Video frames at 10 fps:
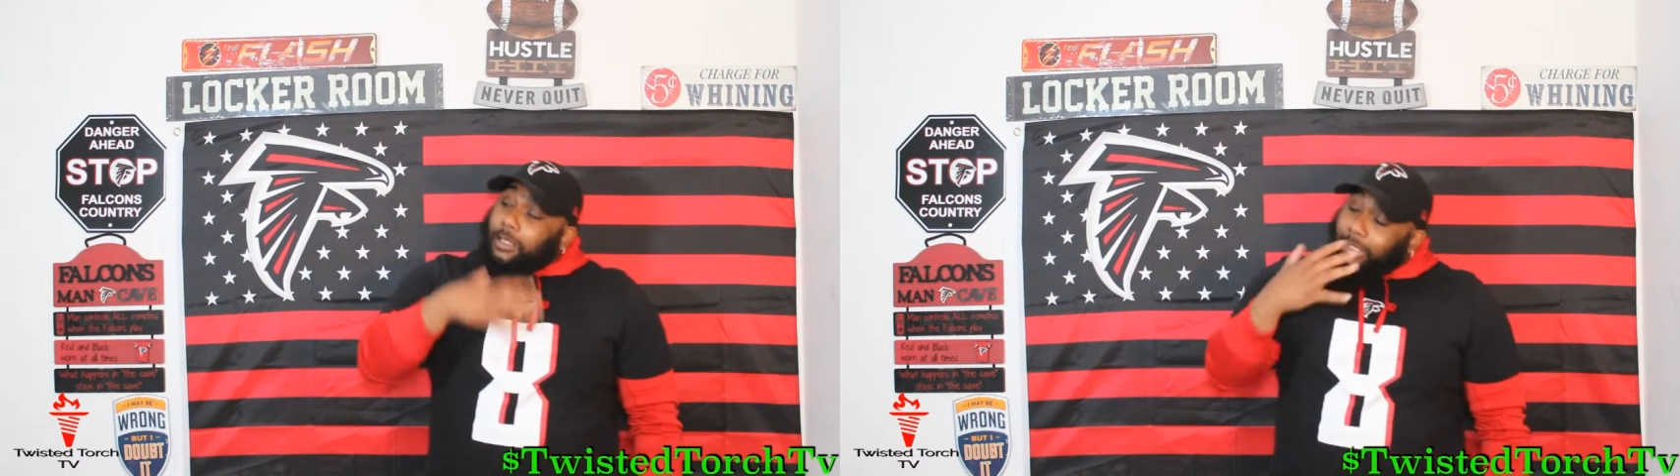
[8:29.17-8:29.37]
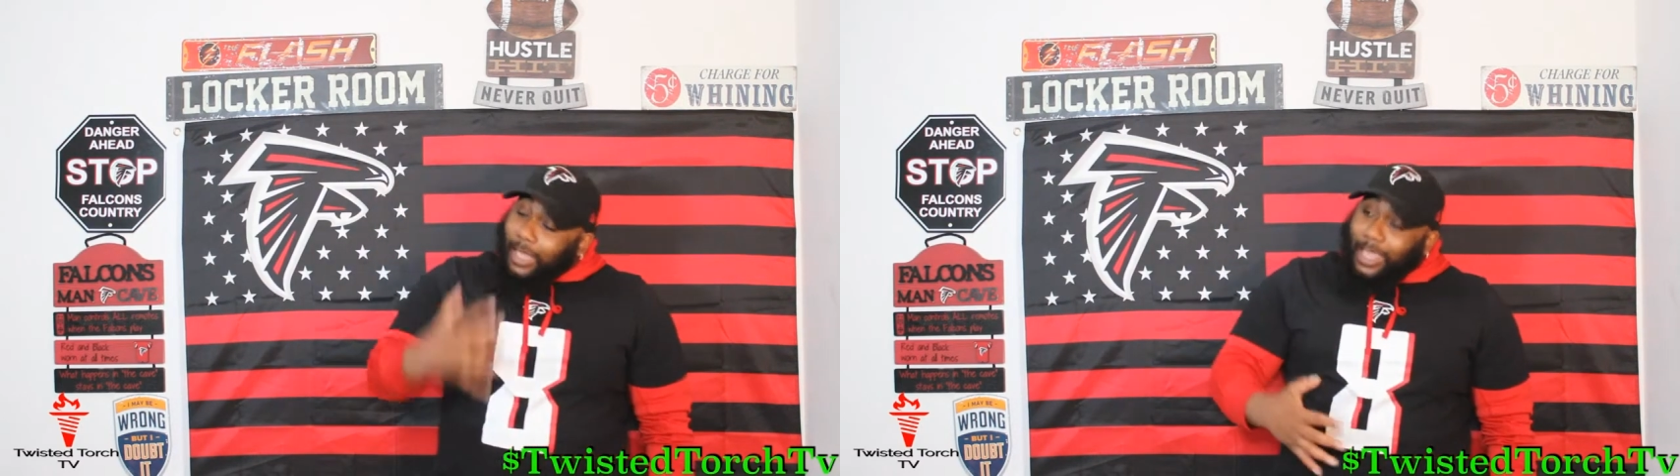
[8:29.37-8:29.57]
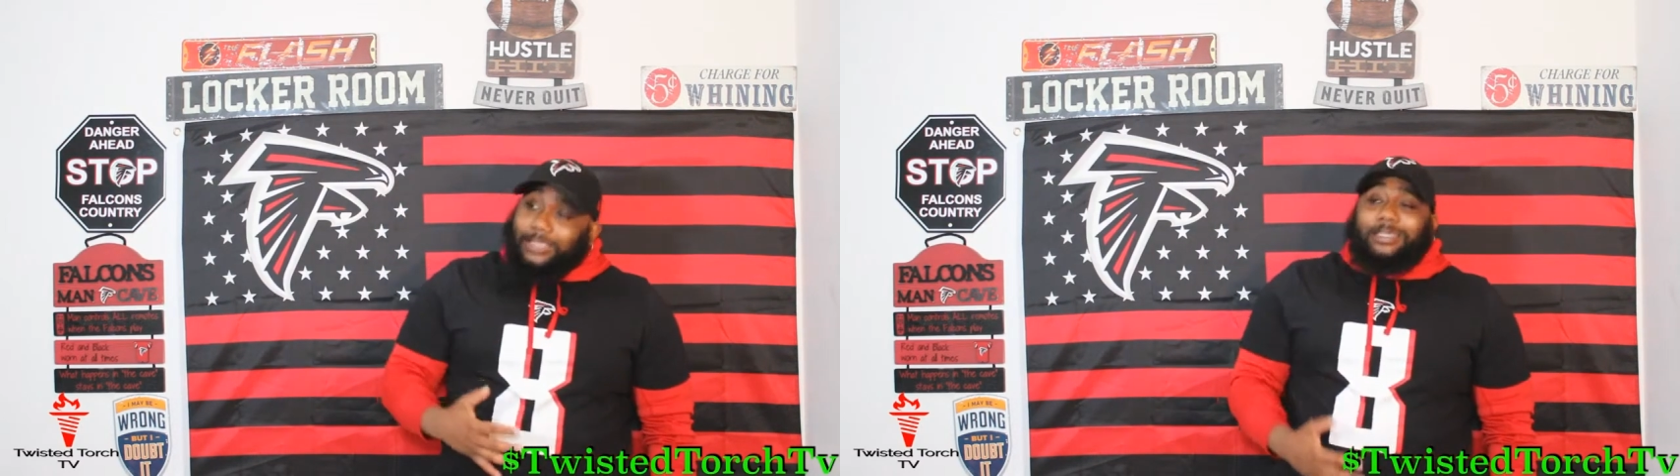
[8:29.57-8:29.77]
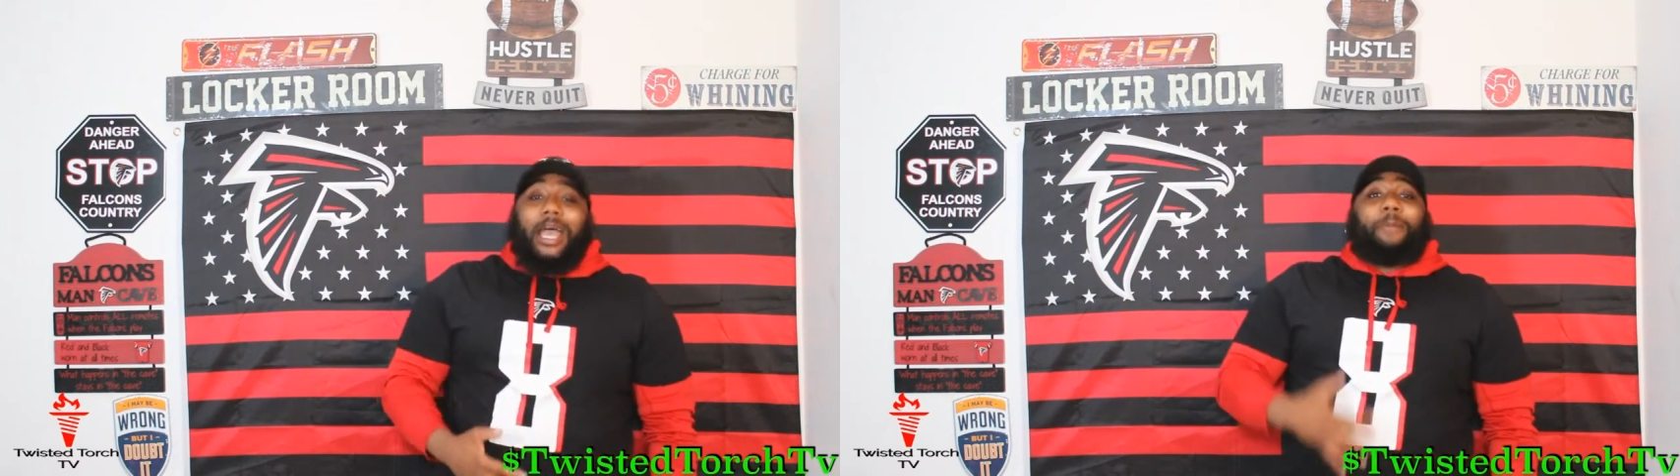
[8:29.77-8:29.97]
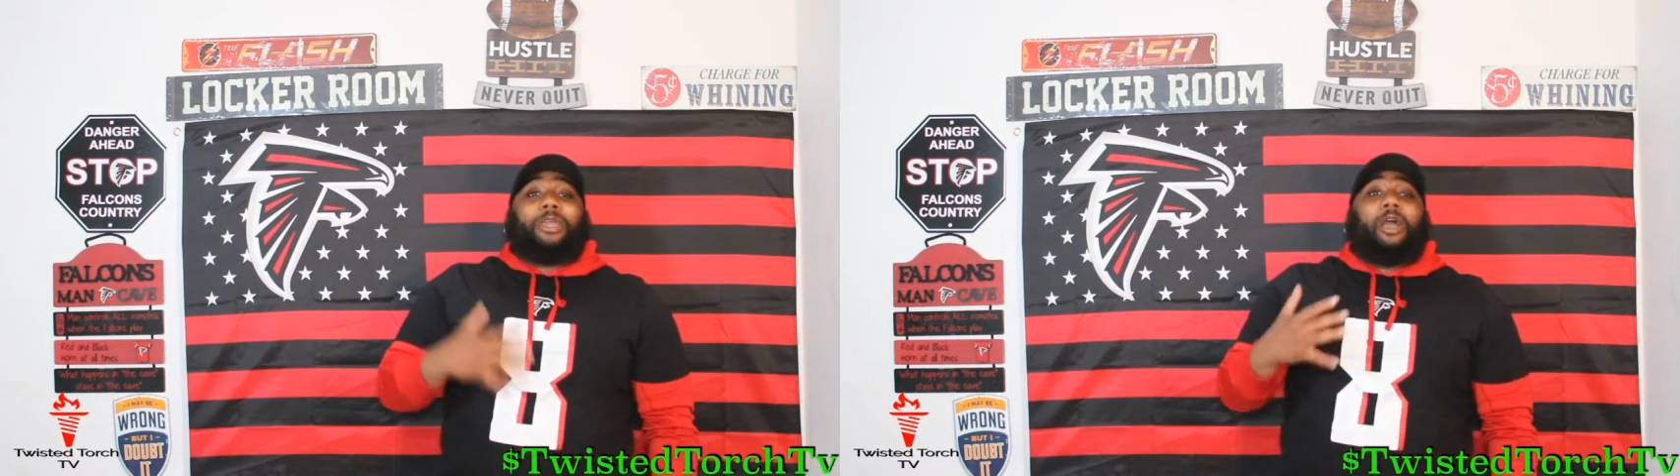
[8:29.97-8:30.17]
Last
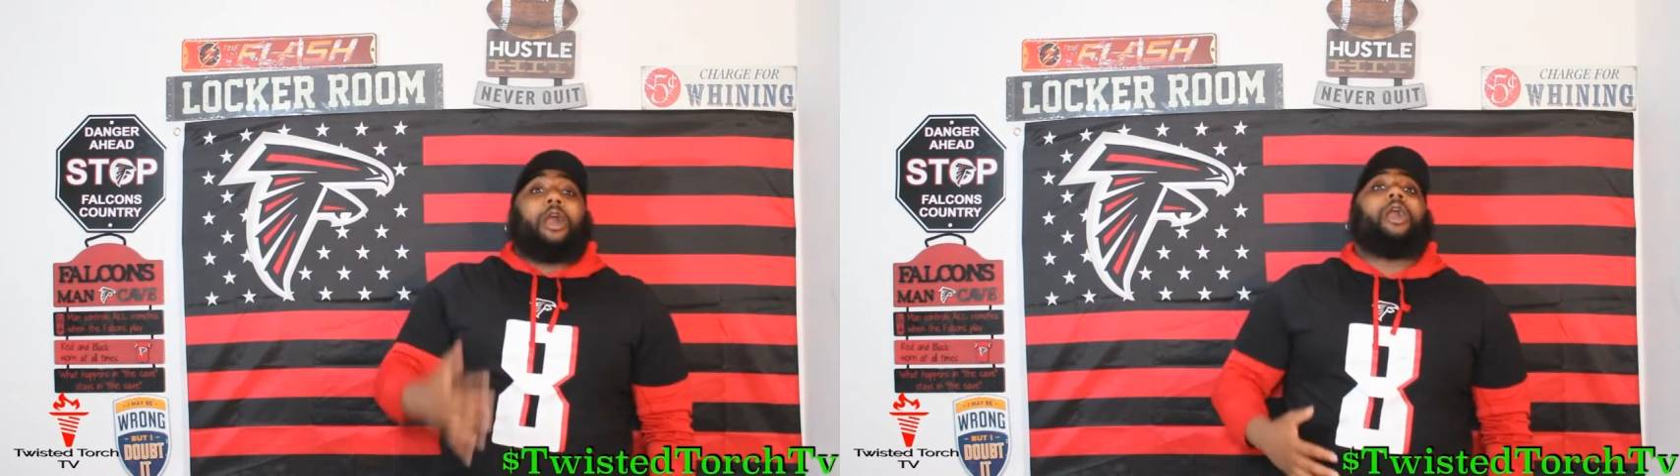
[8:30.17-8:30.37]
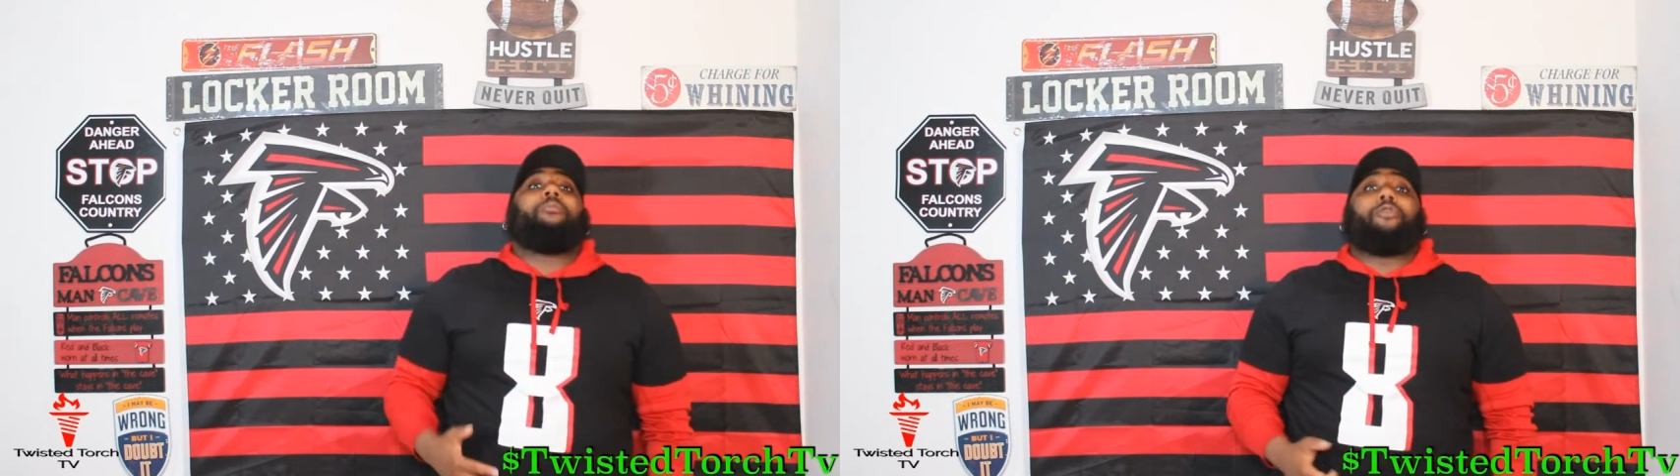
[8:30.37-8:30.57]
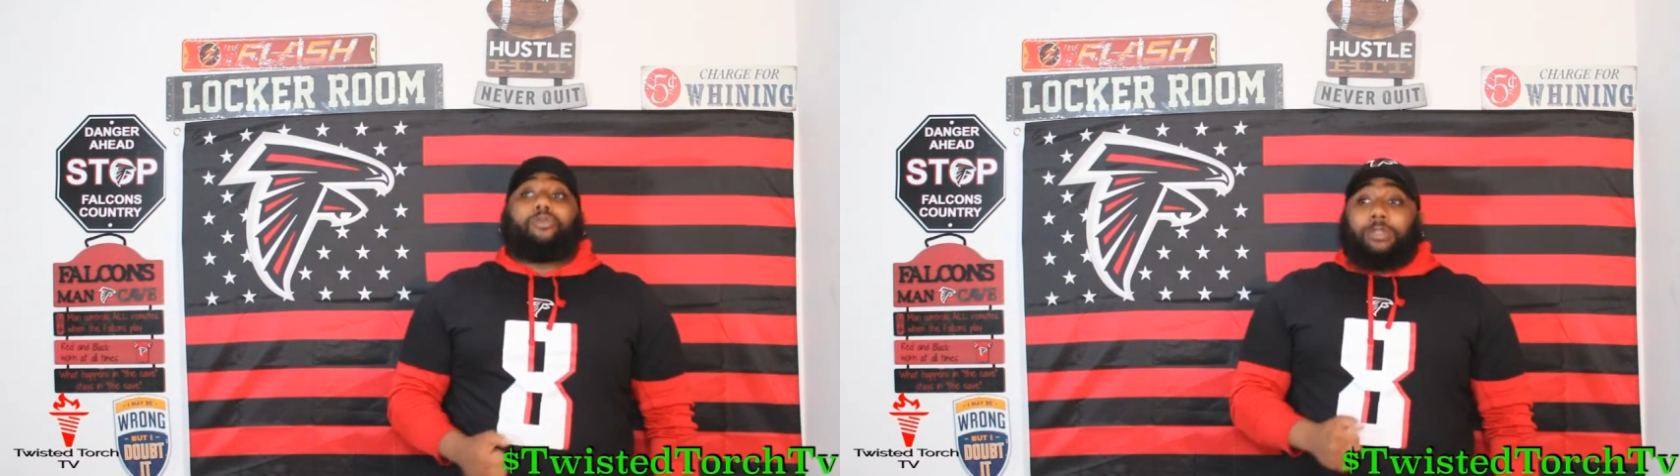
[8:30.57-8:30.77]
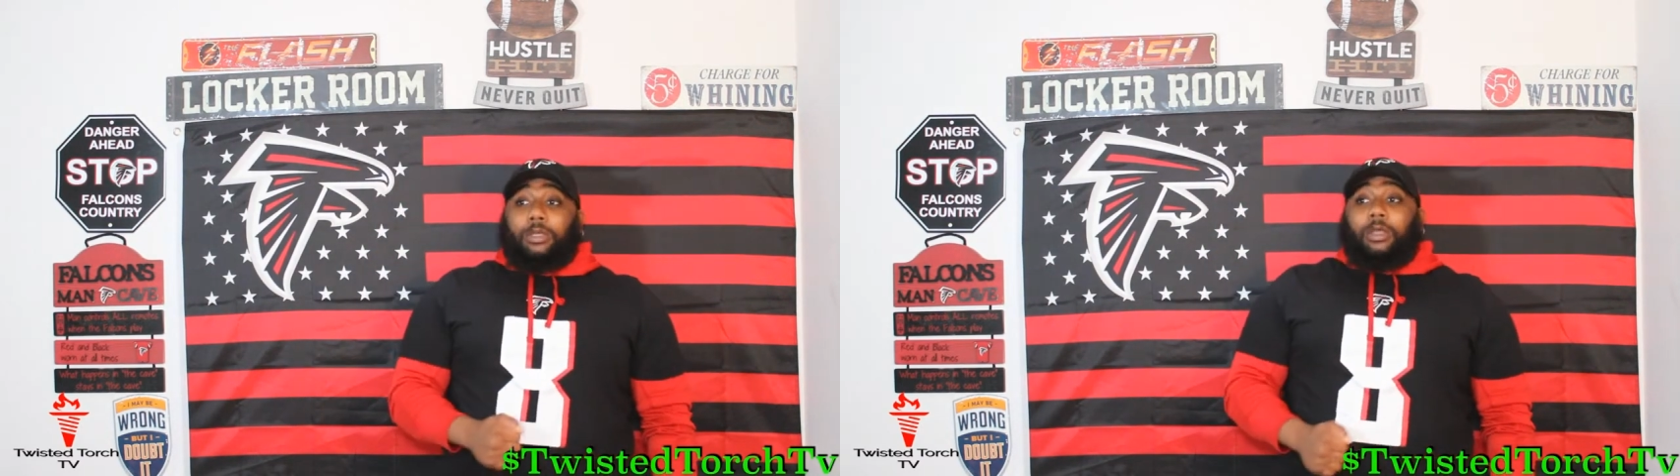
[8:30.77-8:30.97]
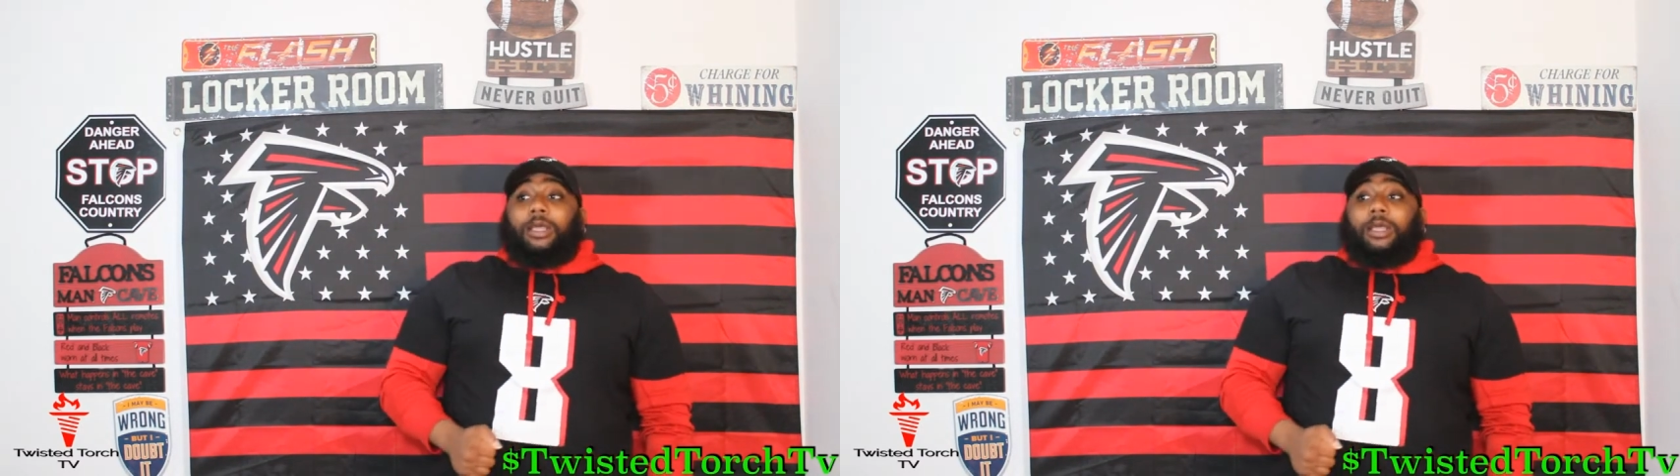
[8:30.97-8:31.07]
time he humbled